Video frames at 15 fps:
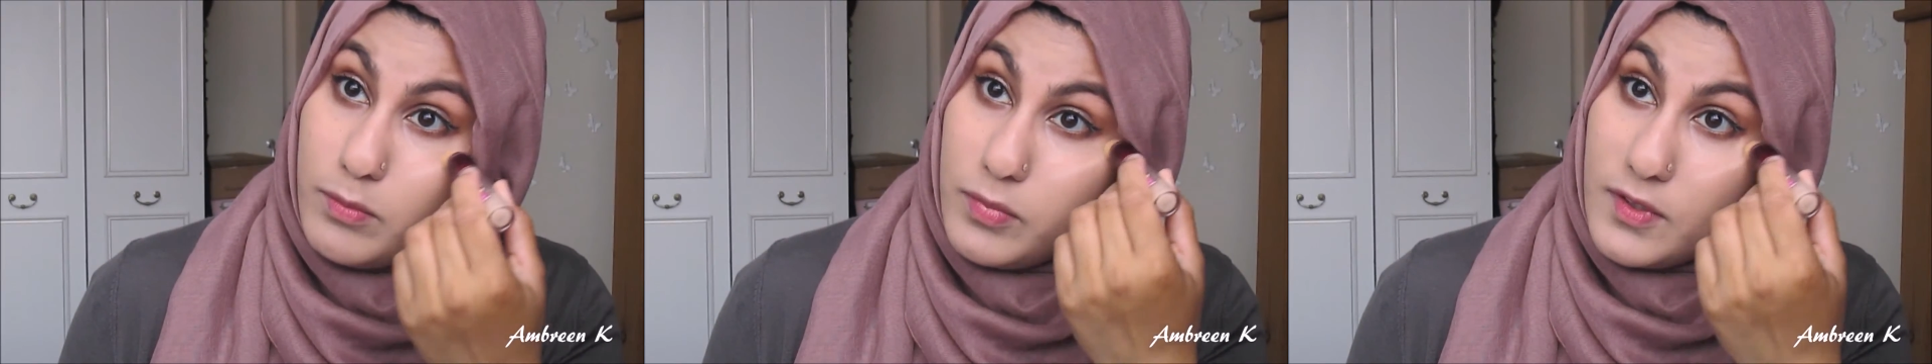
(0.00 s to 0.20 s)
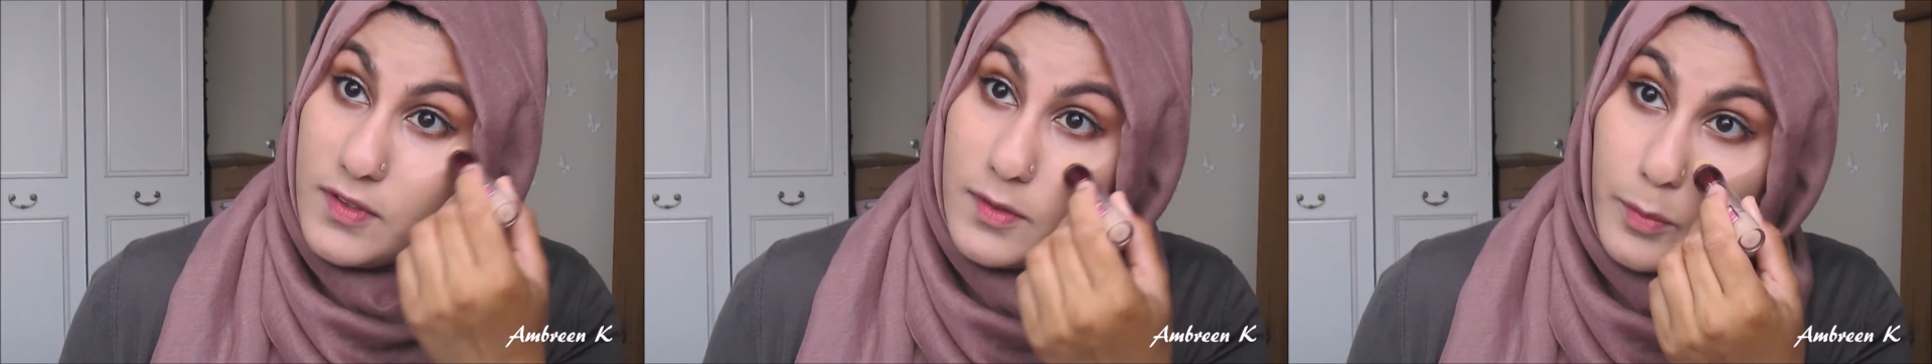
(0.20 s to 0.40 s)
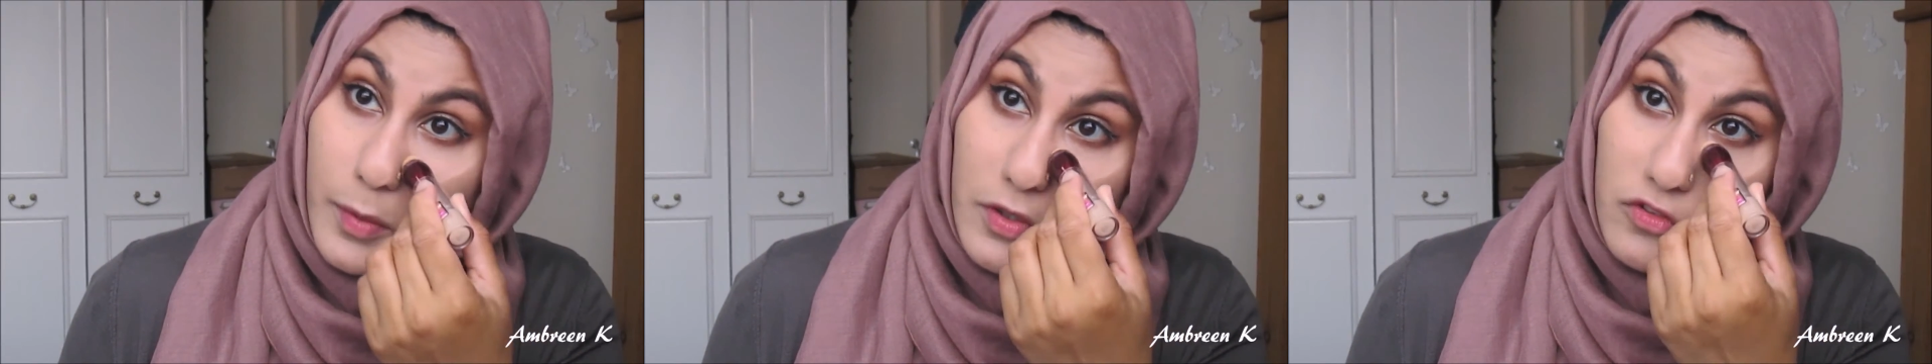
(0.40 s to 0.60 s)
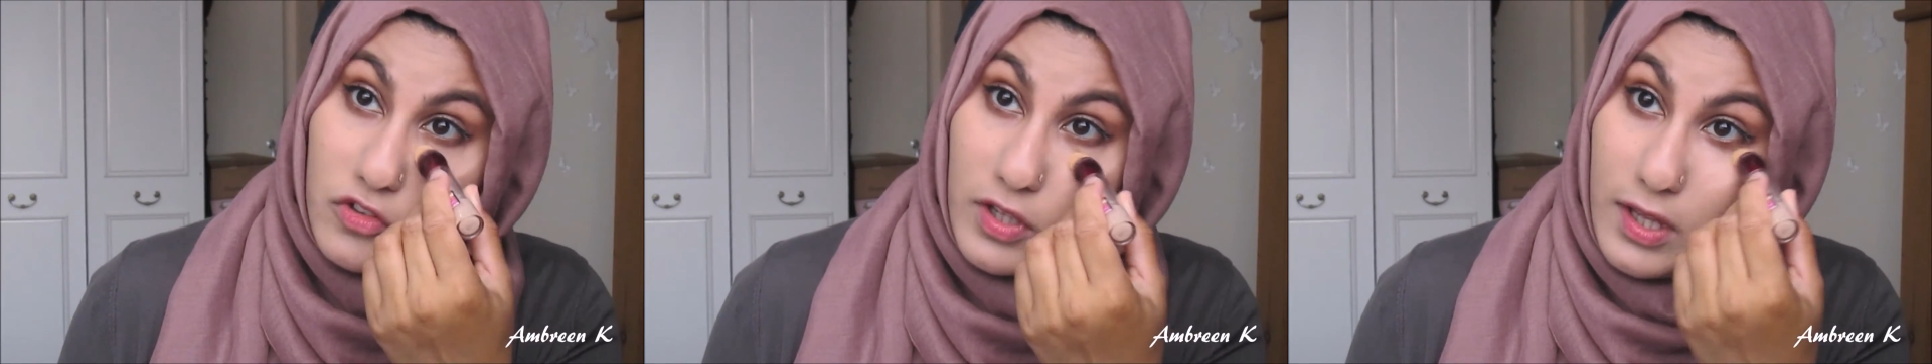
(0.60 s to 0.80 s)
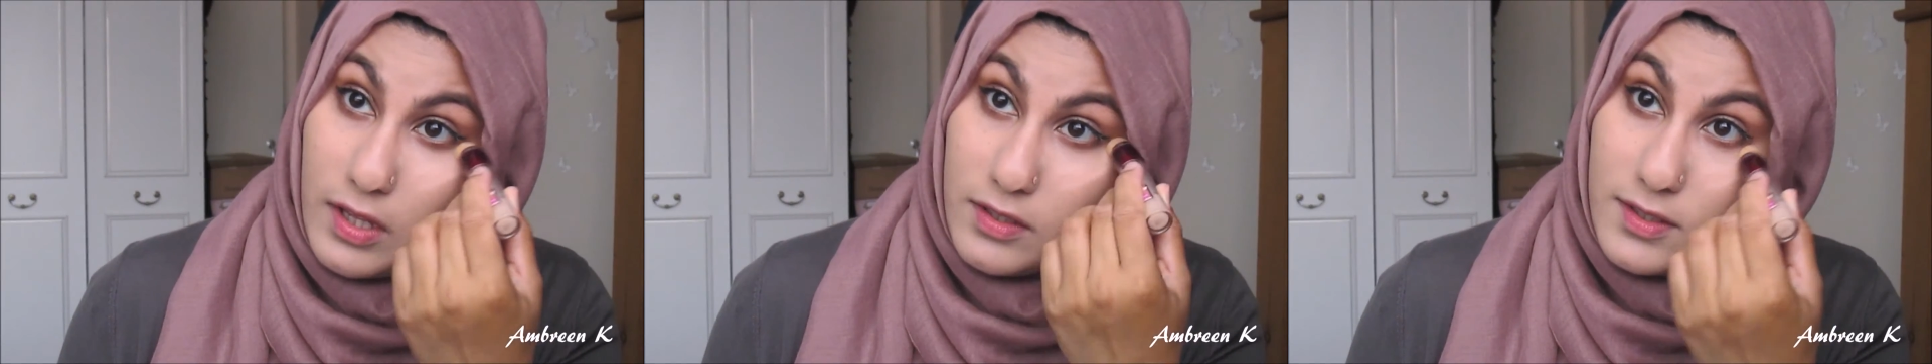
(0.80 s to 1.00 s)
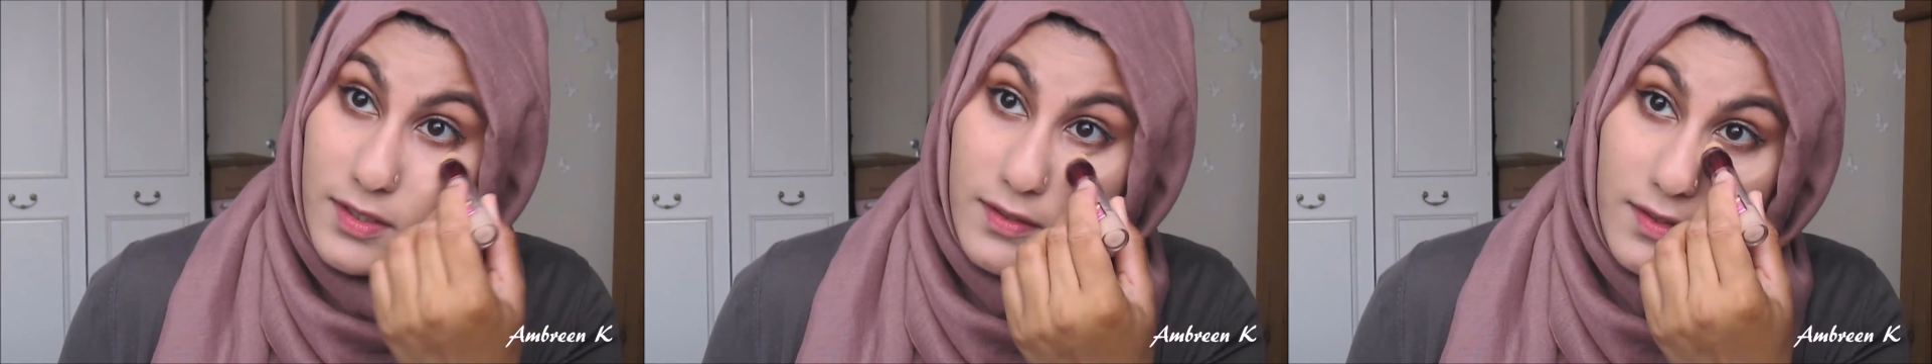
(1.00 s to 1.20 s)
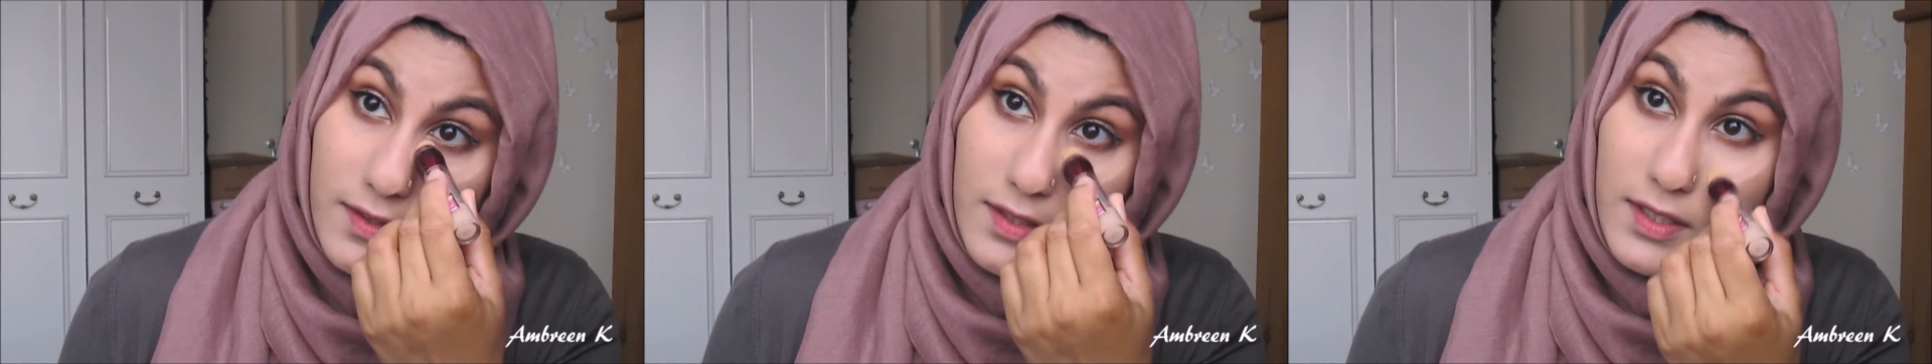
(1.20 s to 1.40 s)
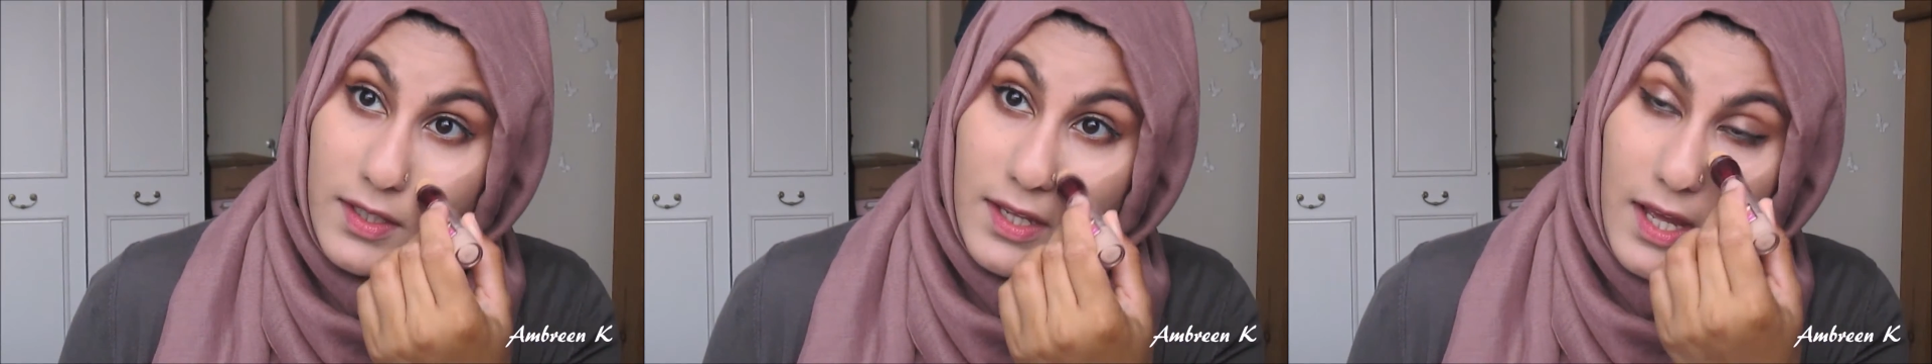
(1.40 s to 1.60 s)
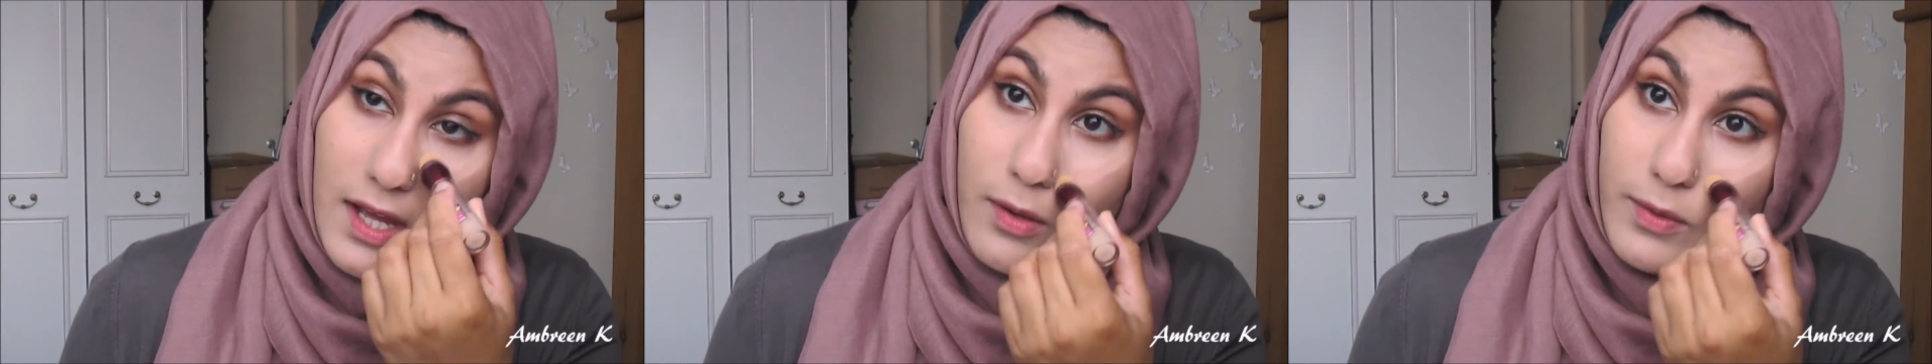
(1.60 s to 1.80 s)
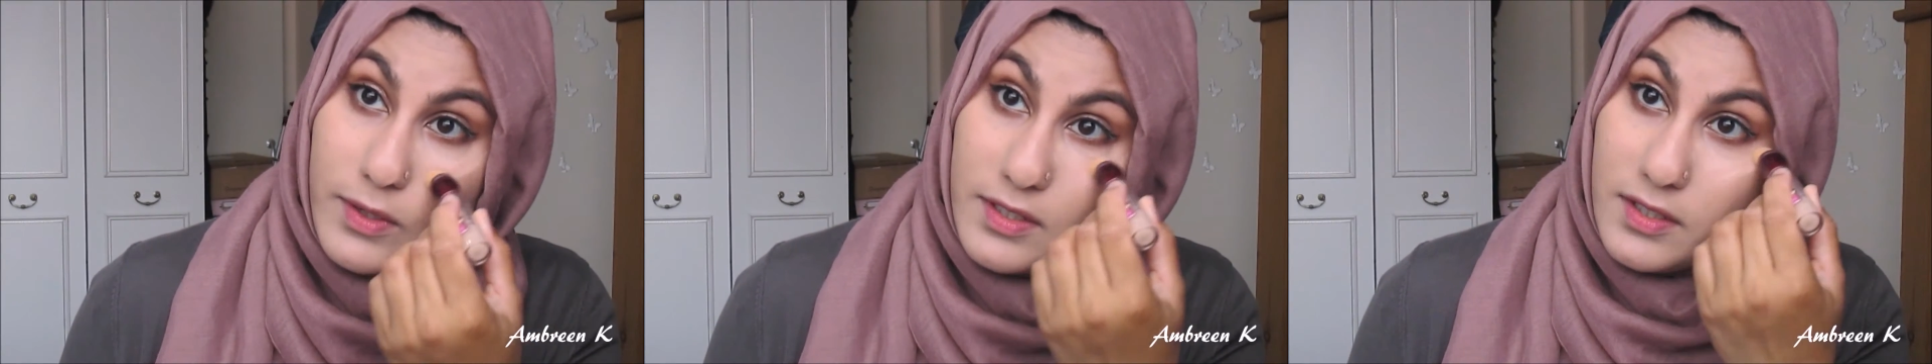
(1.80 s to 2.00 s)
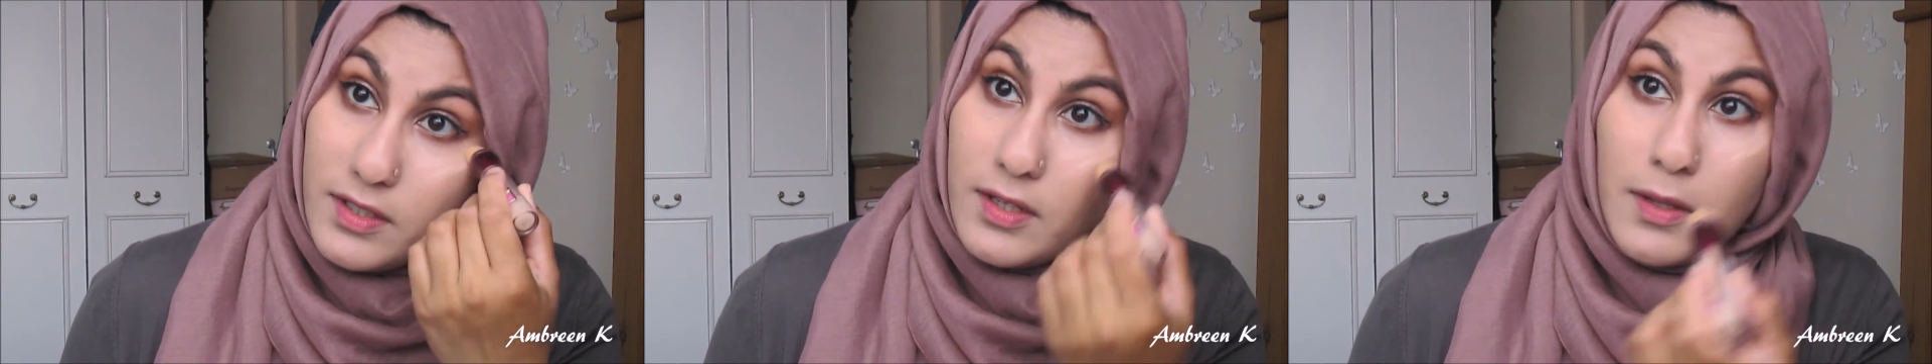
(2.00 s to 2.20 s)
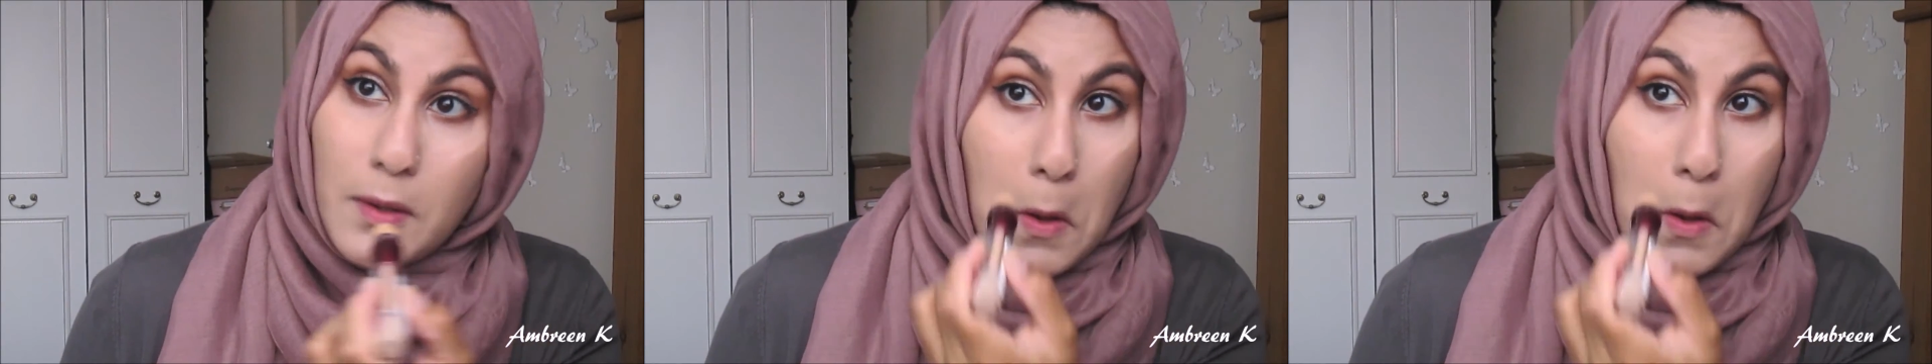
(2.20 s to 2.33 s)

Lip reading: the sponge again, to see how it